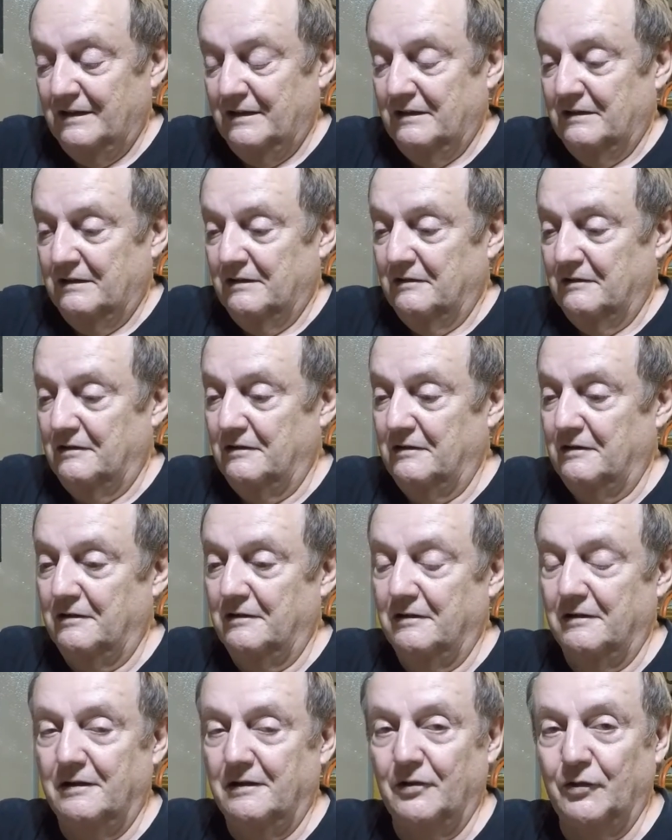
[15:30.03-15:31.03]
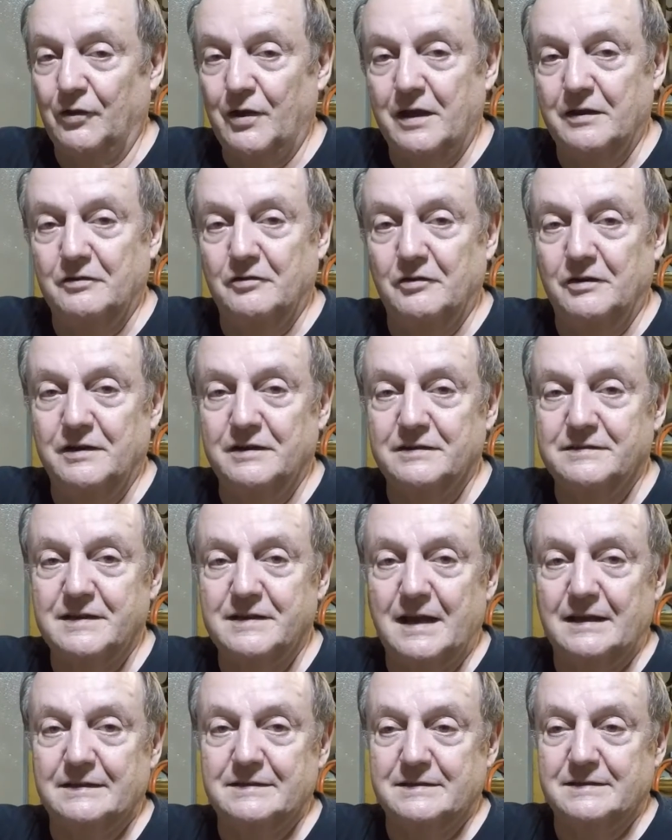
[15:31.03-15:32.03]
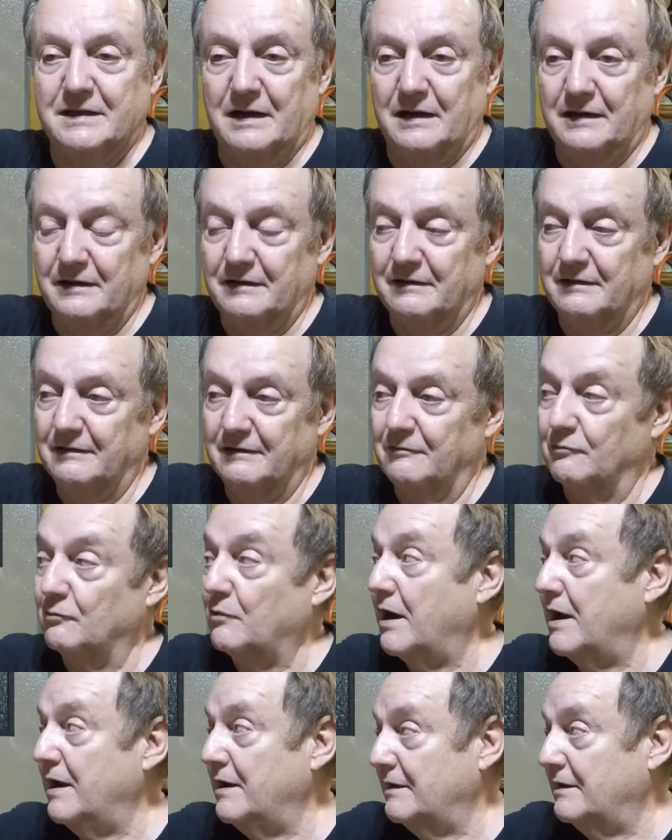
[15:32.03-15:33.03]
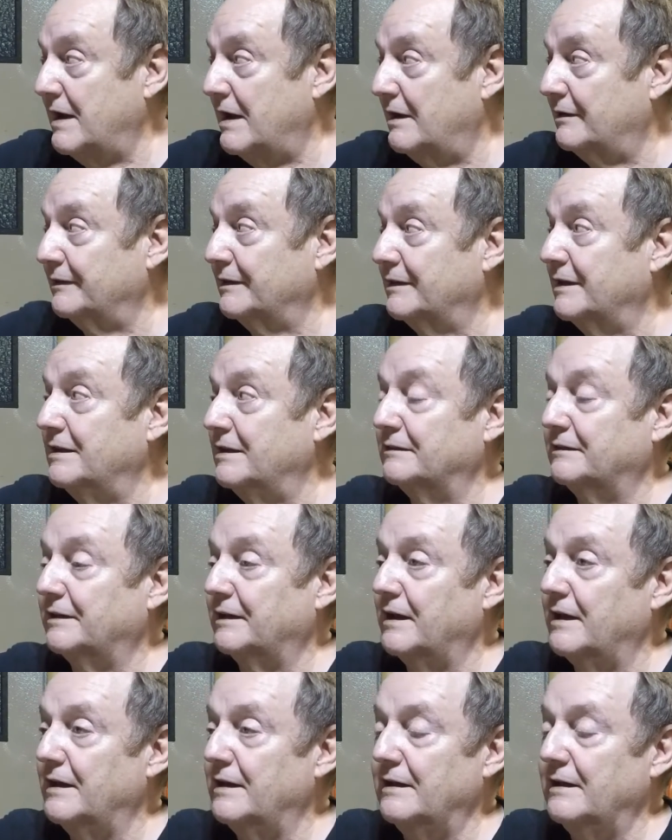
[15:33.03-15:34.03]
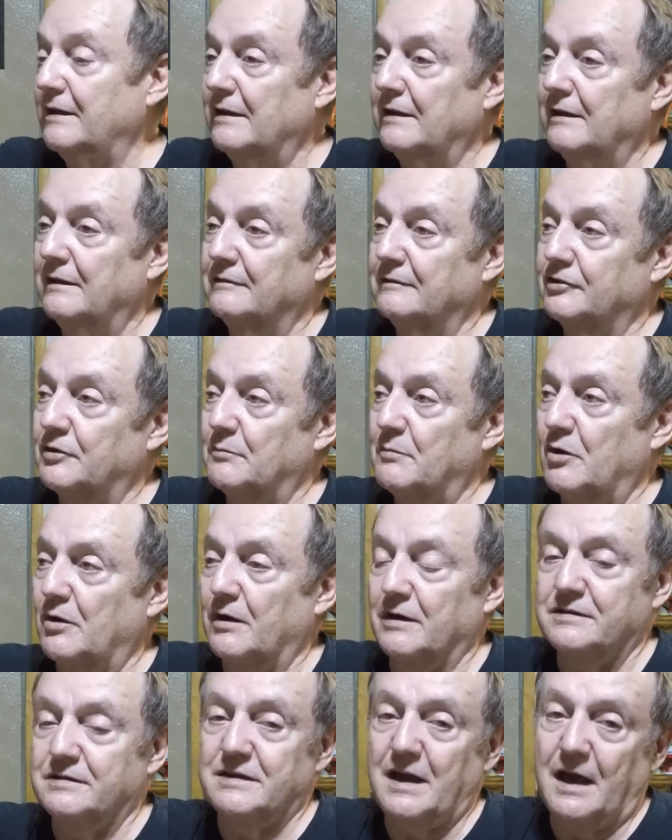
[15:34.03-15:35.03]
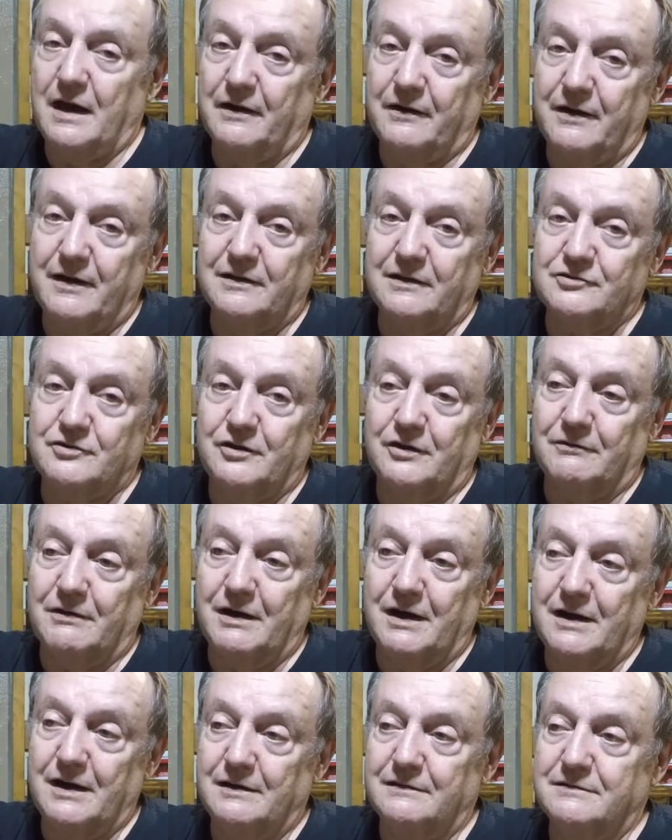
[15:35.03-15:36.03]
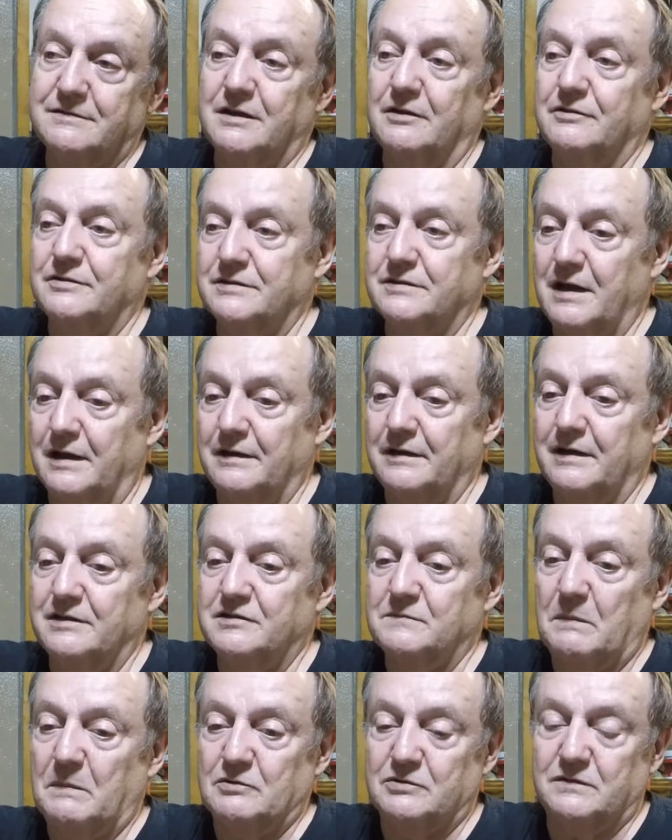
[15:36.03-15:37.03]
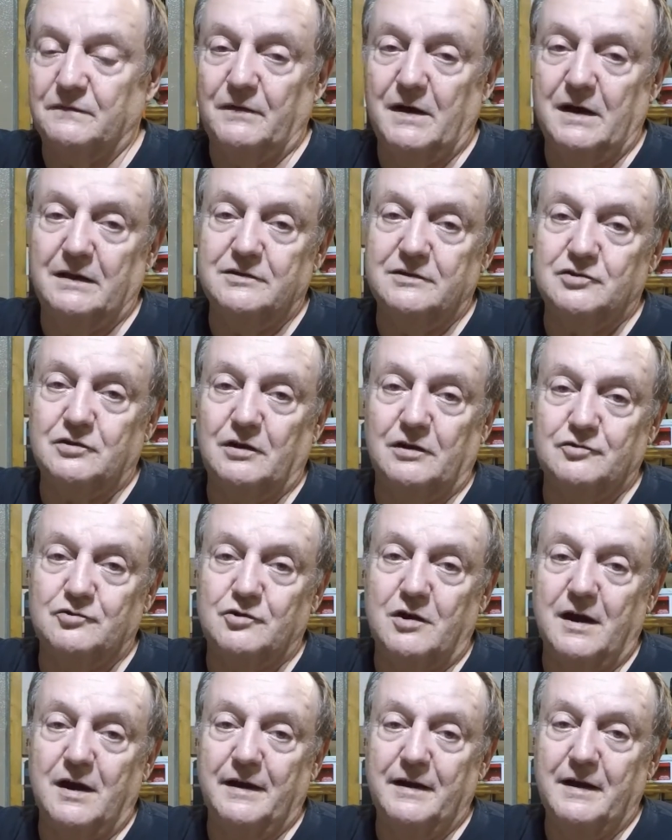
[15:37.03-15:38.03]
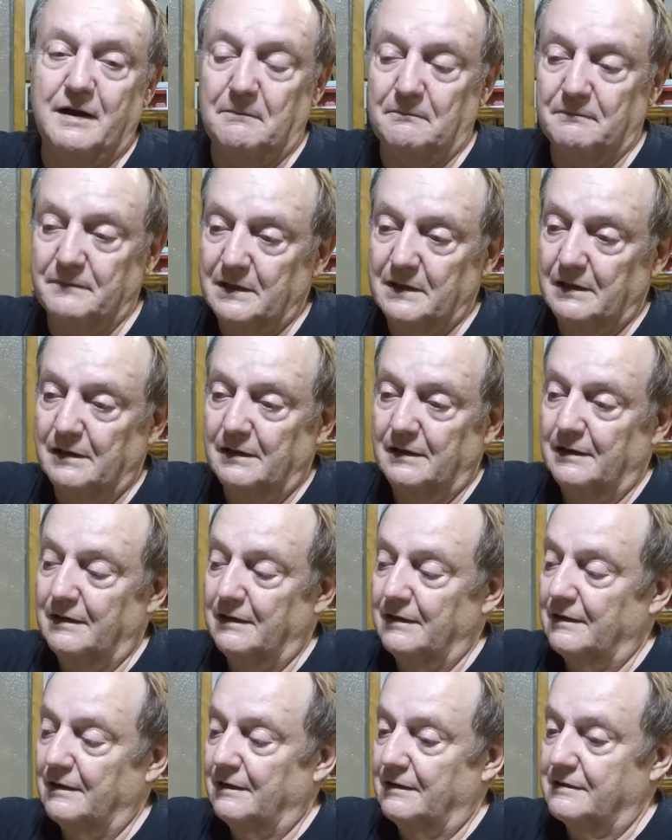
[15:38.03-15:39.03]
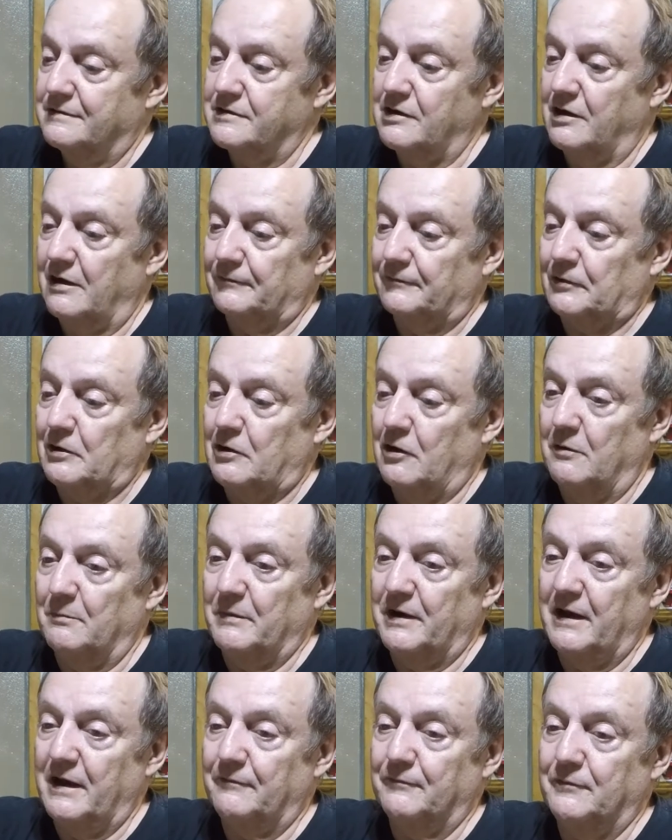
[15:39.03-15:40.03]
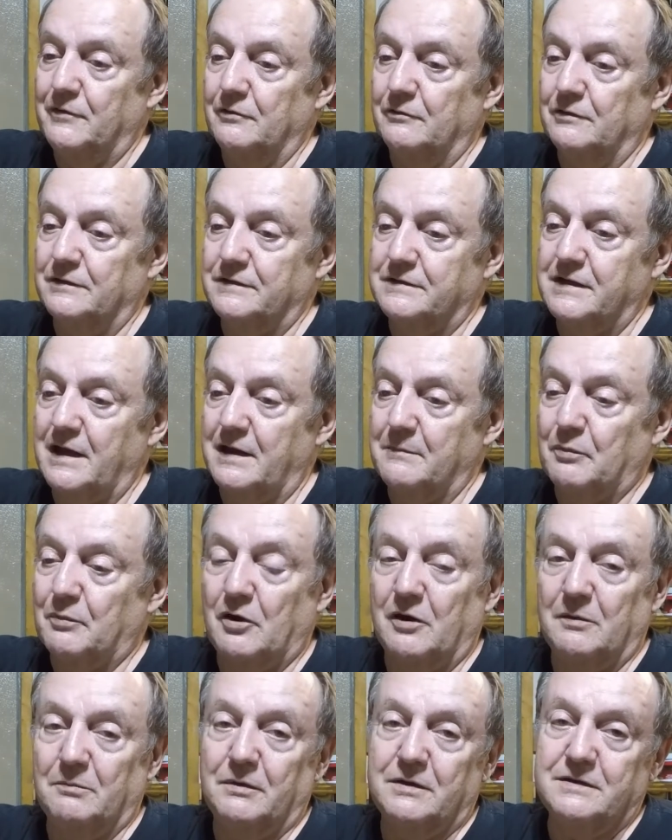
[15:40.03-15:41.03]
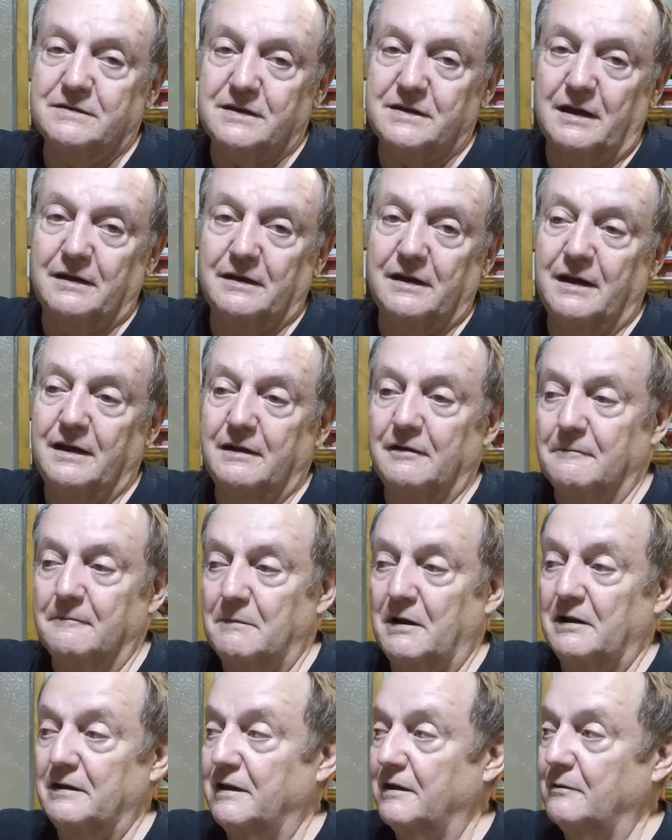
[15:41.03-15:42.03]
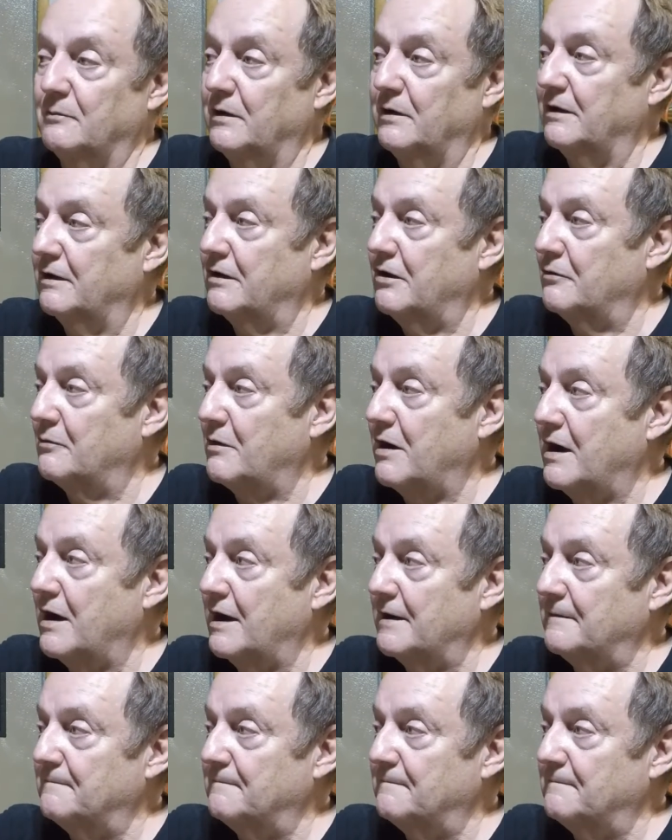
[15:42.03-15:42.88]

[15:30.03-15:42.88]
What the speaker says: oh, thank goodness that's done. Rained out again today. Tomorrow, Saturday, it's going to rain, so Sunday's supposed to finally start drying up. So I'll have to call my nephew and say probably Sunday or Monday we can go ride.